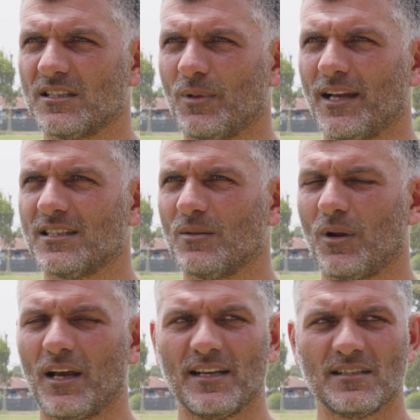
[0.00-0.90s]
explained to the
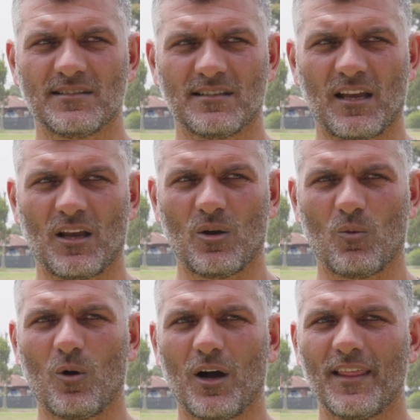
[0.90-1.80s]
players
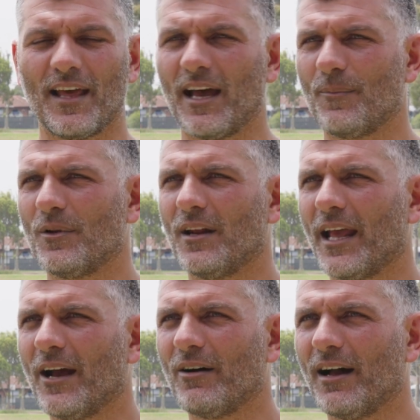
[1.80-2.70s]
why that happened and
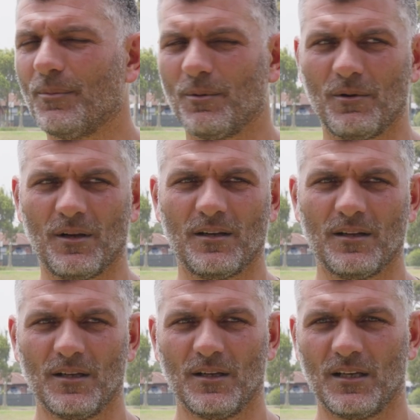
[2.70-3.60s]
how it happened, and
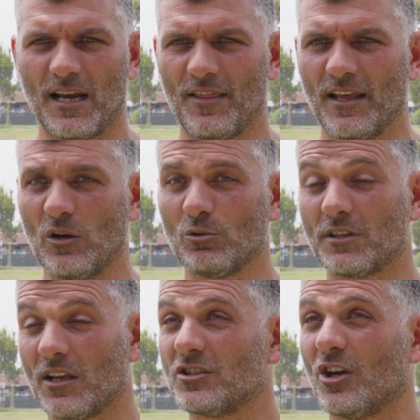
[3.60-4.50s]
then
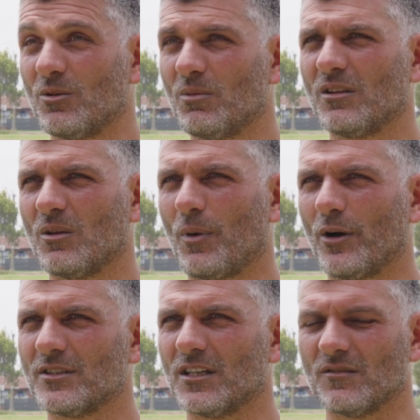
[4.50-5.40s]
also showed them the
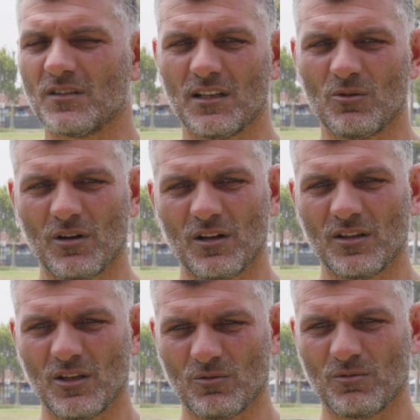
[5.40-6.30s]
positives. And there
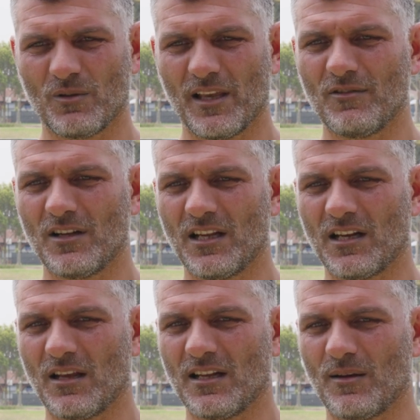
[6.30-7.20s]
were even in
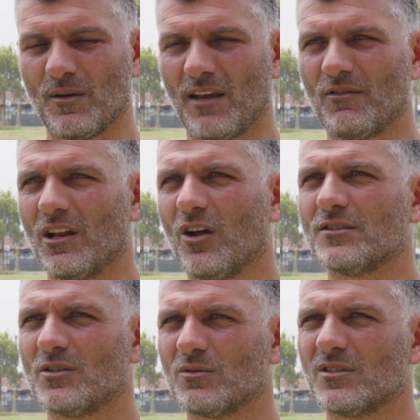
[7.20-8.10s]
a heavy
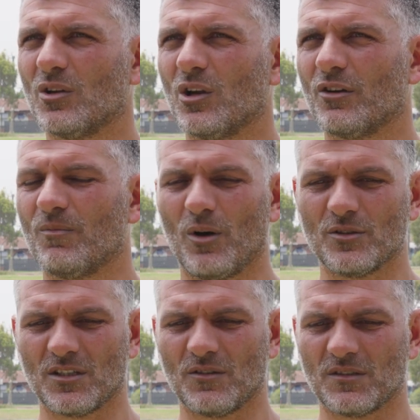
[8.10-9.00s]
loss, there was still a lot of
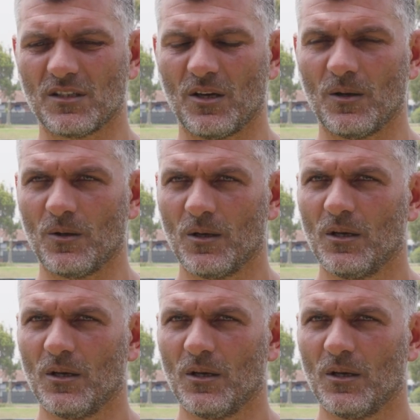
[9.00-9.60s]
positives. So,